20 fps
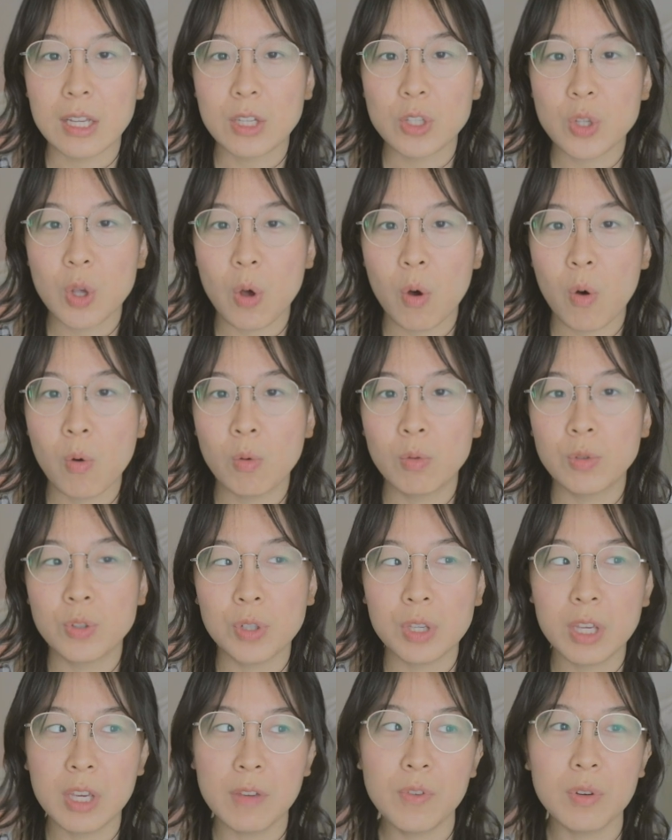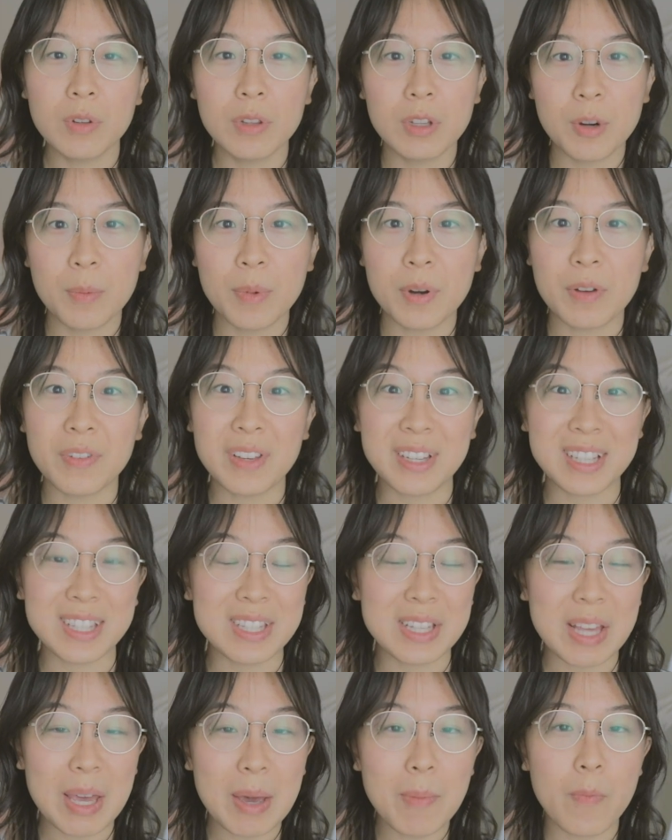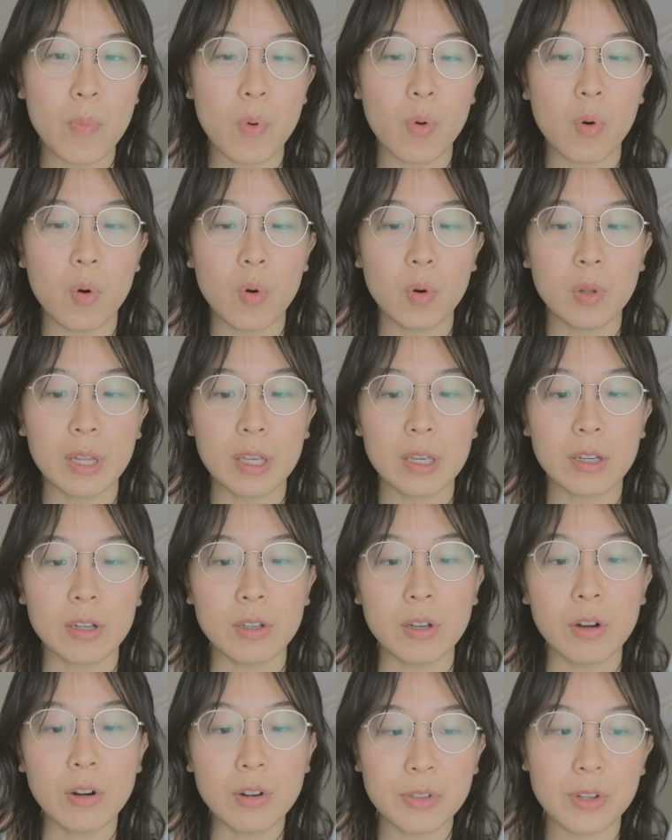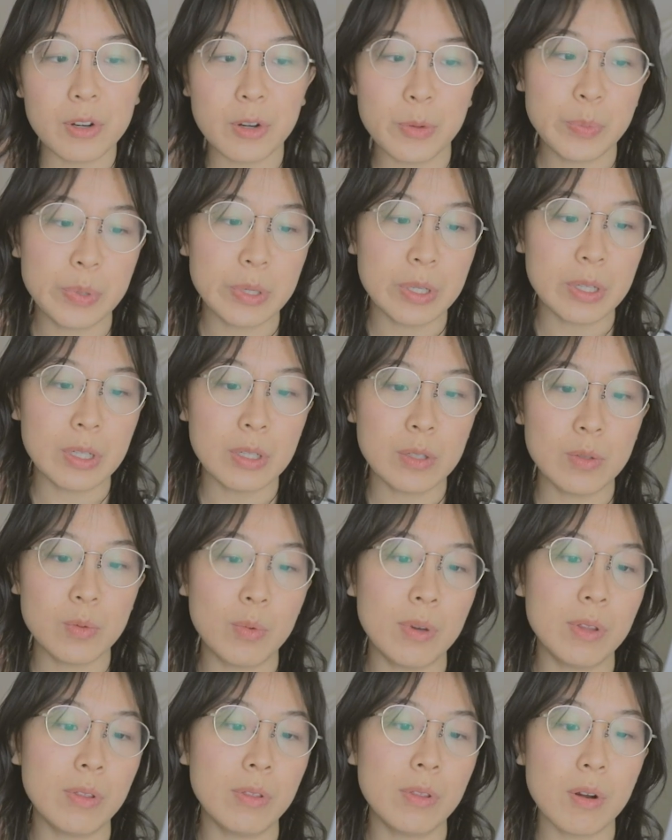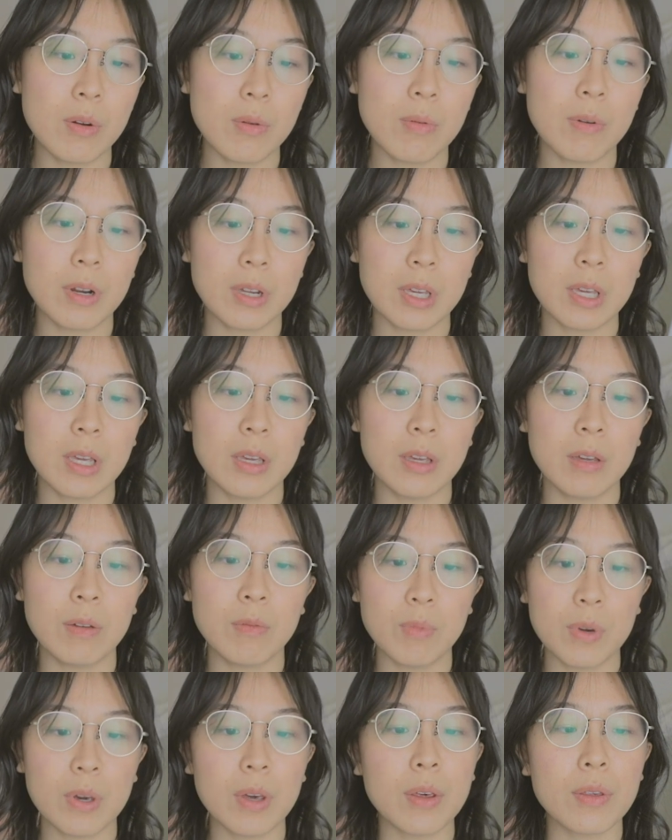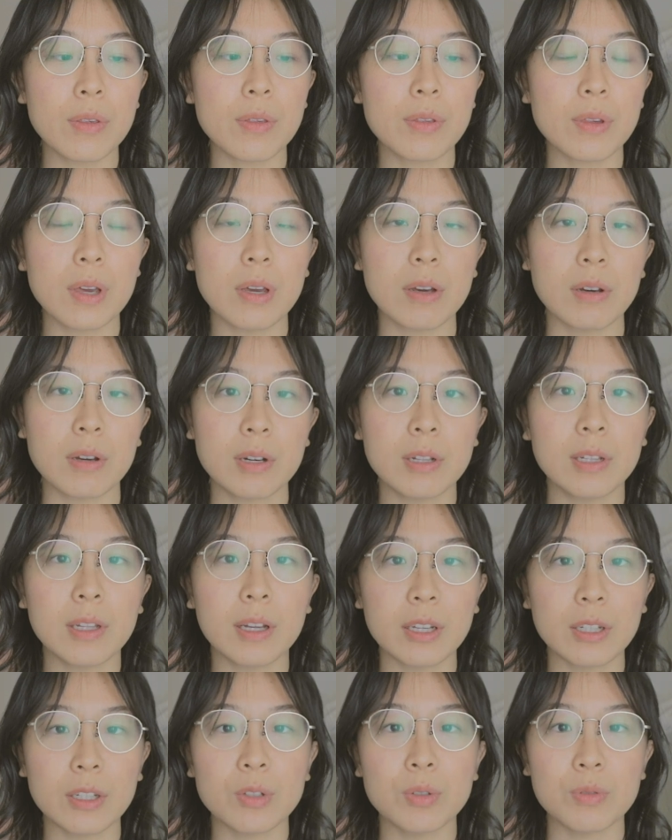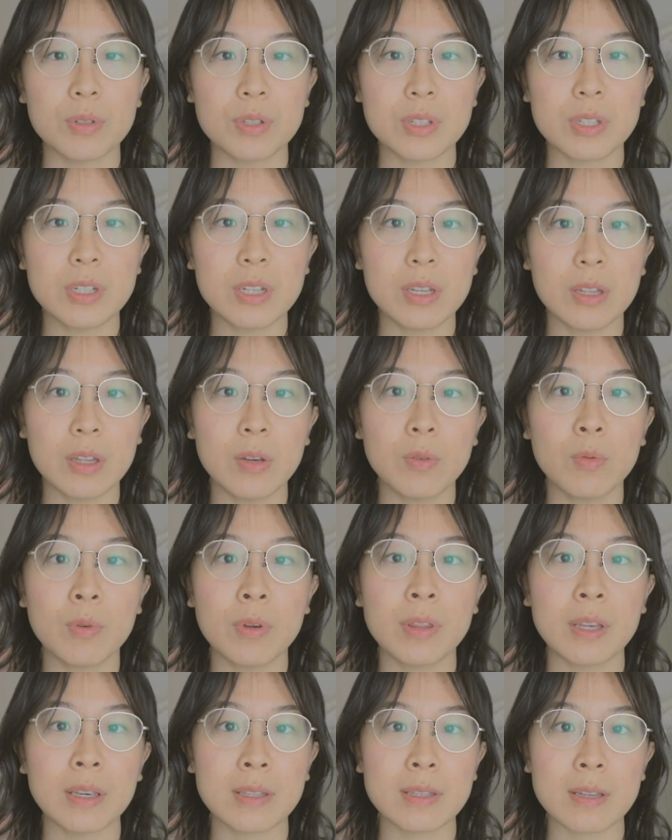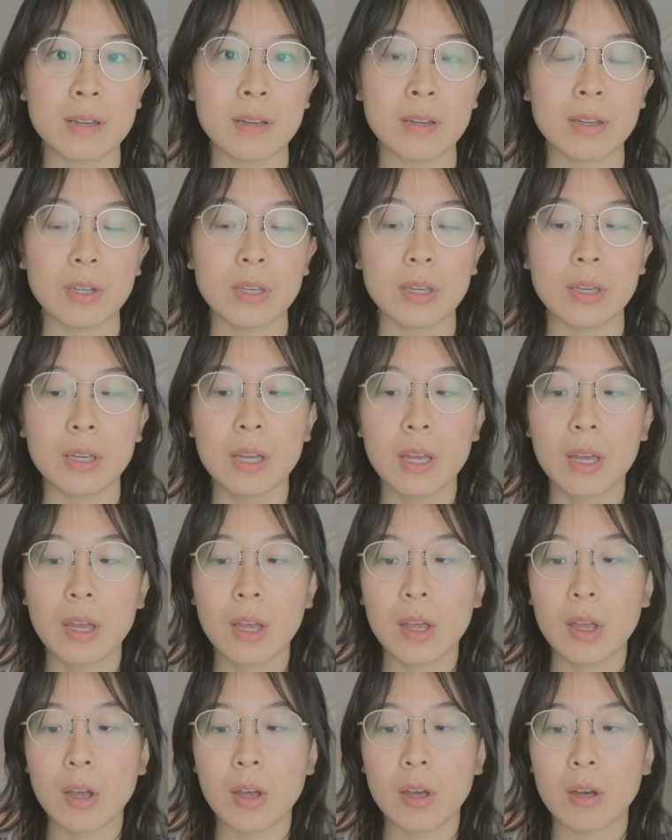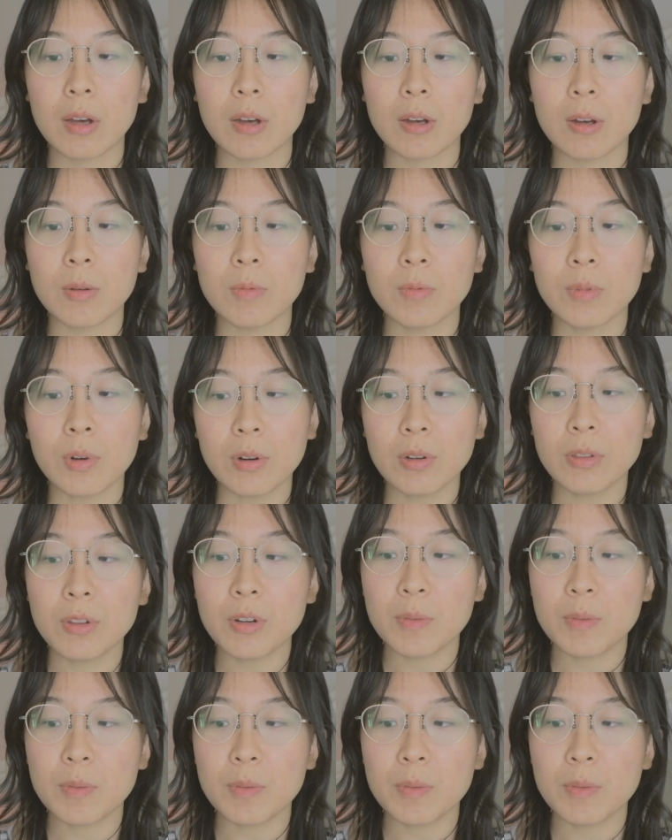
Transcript: So to give you a little bit of example, like an art therapist, when they're working with a client who is dealing with anxiety, um, the art